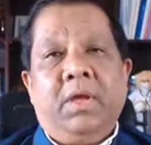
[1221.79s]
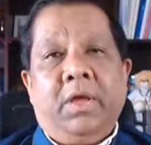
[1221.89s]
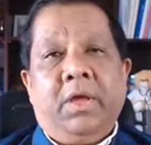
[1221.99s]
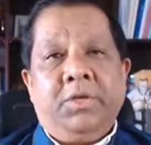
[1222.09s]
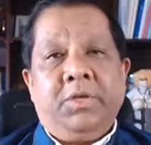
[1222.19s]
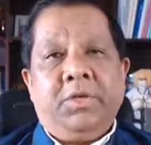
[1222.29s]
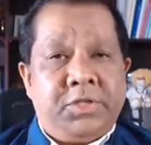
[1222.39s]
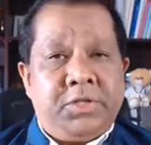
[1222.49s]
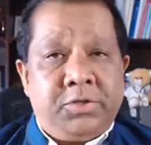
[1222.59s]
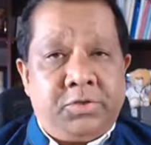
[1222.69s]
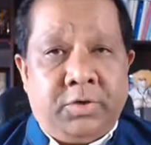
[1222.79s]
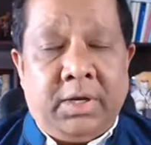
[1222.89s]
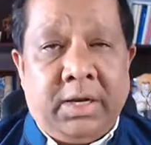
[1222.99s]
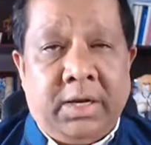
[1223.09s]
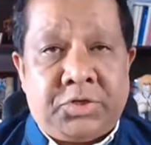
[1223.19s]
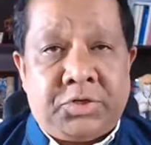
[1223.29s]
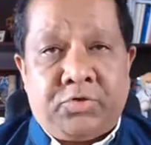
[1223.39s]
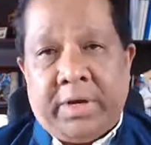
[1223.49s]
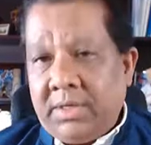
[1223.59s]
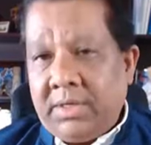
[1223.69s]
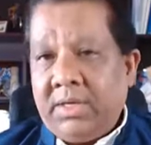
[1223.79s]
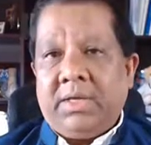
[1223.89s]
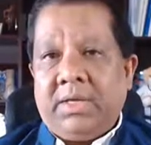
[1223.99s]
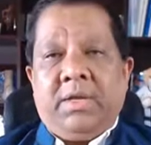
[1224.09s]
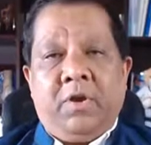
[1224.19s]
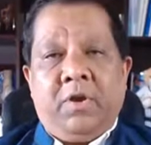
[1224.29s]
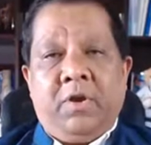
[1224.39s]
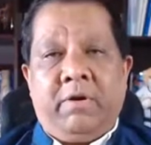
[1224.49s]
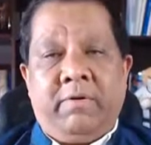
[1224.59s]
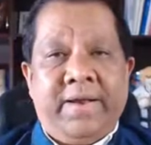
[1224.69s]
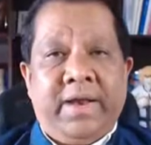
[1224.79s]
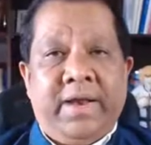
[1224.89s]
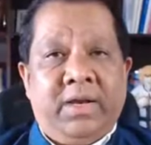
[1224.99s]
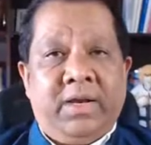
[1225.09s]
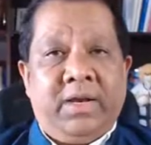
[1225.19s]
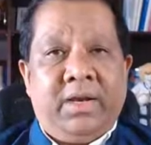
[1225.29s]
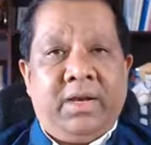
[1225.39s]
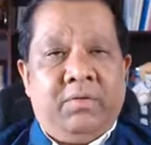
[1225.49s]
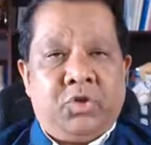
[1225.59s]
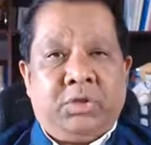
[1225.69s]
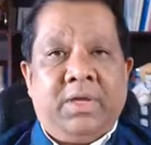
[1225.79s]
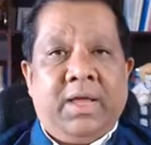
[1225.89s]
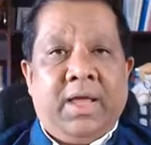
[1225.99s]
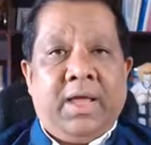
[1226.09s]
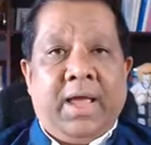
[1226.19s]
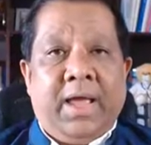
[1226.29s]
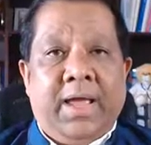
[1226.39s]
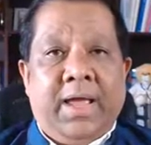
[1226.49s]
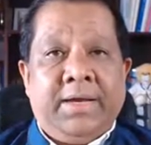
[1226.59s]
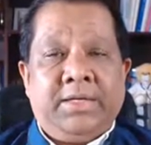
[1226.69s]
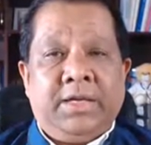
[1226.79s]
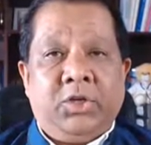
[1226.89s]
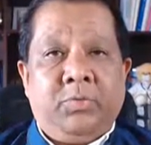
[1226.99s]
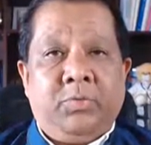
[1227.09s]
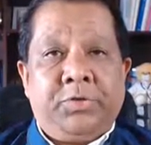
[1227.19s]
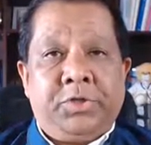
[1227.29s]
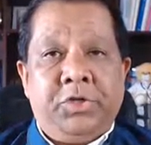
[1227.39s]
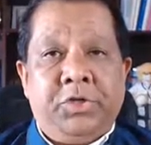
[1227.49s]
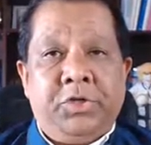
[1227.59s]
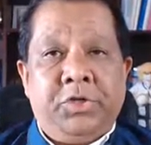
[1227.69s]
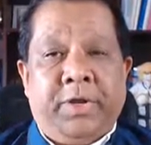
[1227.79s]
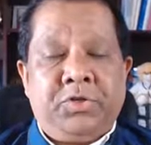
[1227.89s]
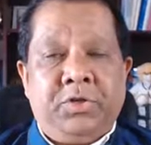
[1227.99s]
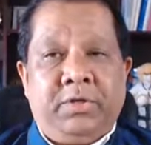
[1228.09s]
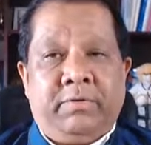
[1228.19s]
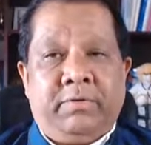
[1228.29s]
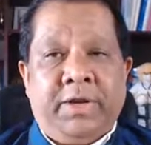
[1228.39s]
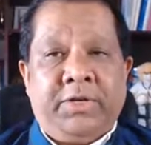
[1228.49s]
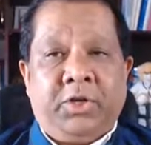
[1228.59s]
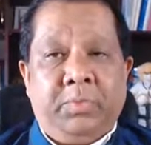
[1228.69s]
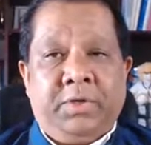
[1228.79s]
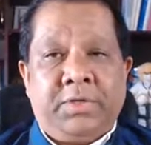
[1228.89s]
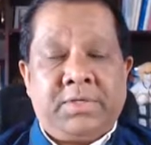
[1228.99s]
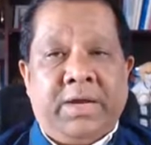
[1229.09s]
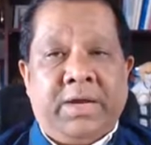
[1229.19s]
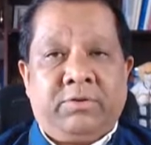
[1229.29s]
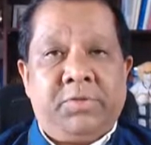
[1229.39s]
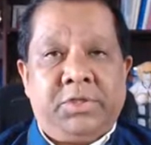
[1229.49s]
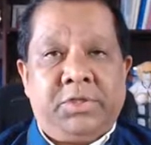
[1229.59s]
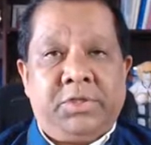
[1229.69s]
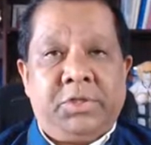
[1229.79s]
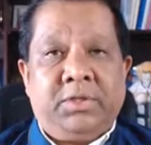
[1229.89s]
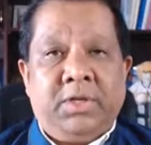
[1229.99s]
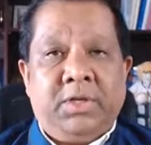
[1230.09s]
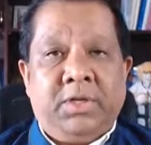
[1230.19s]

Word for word: Now, this is just to illustrate if you're a right handed individual and you position your patient in the right decubitus lateral position,